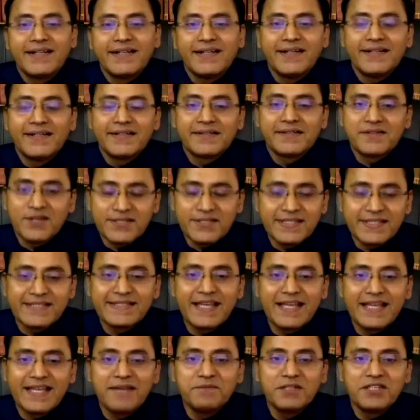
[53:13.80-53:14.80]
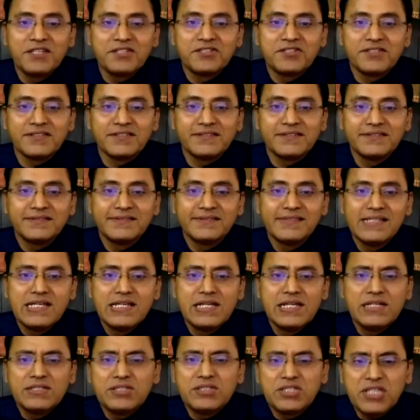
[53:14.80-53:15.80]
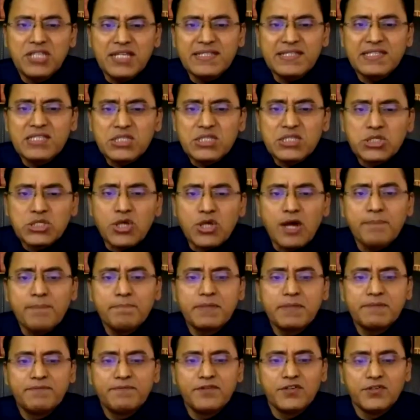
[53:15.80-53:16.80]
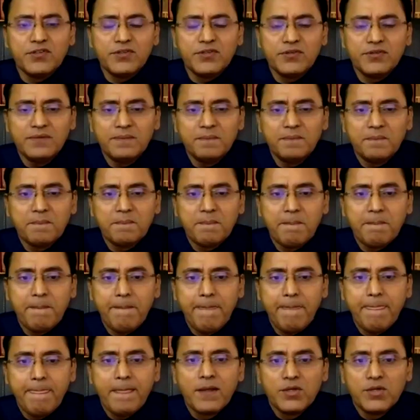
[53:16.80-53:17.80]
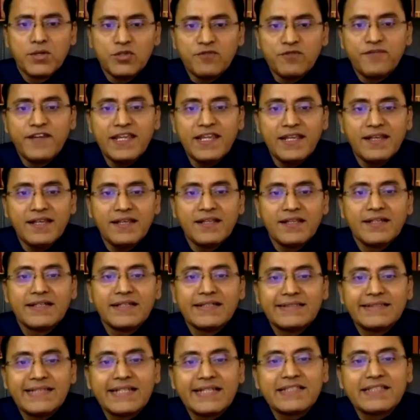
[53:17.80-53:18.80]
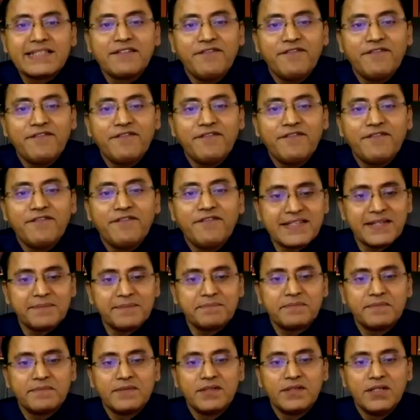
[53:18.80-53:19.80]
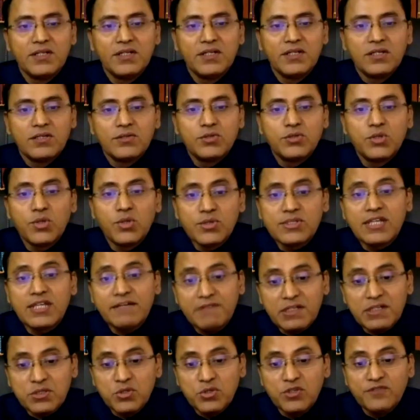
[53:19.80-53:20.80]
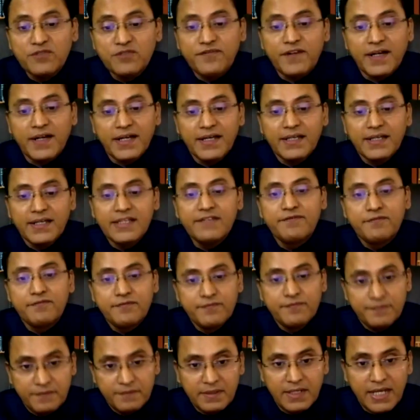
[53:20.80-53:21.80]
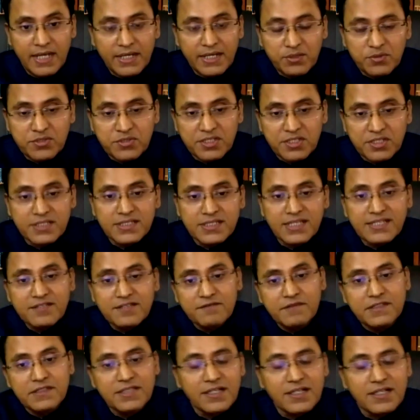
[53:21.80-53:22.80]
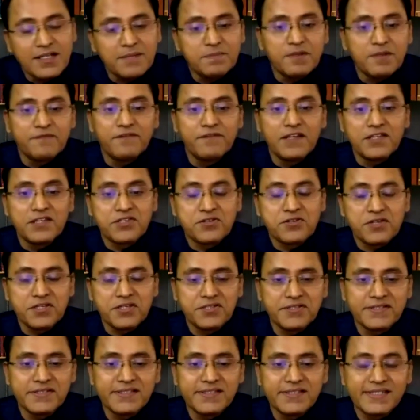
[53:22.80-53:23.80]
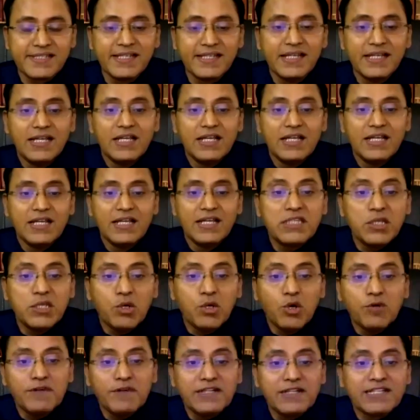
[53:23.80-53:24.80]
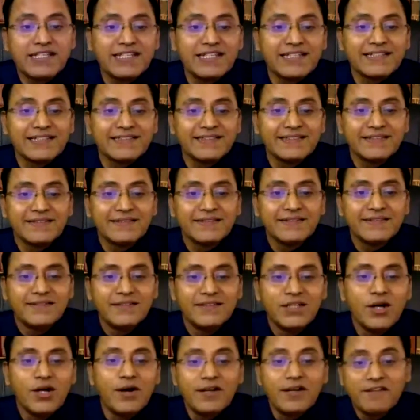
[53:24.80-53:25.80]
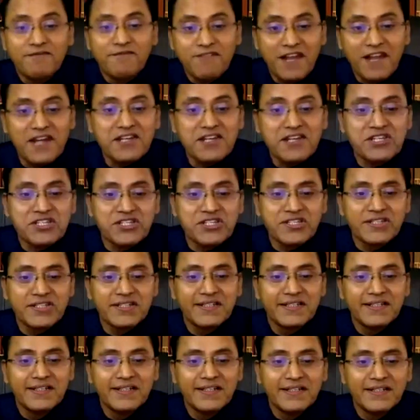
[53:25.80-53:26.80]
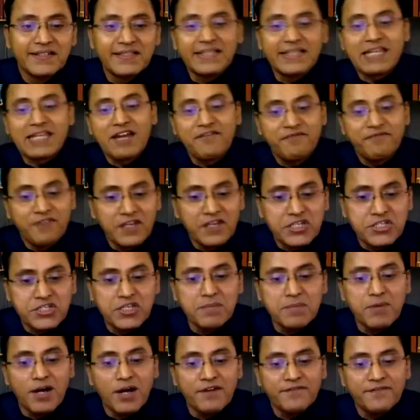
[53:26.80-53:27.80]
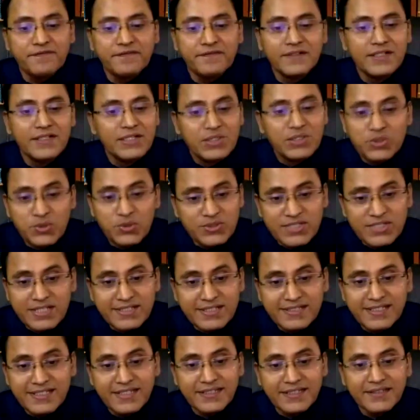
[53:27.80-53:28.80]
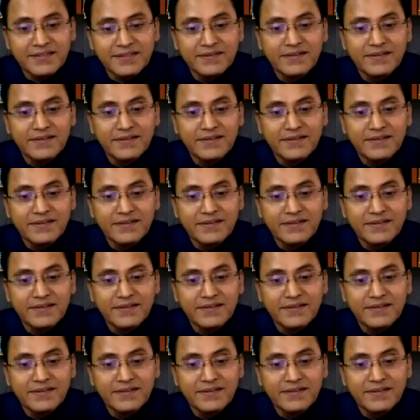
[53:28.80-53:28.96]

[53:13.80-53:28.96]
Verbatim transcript: cross examination, just stop before you feel that is the final step. Don't ever go for, if I could suggest with a couple of illustrations, for the overkill or a flourish that I've finished him off. No such thing.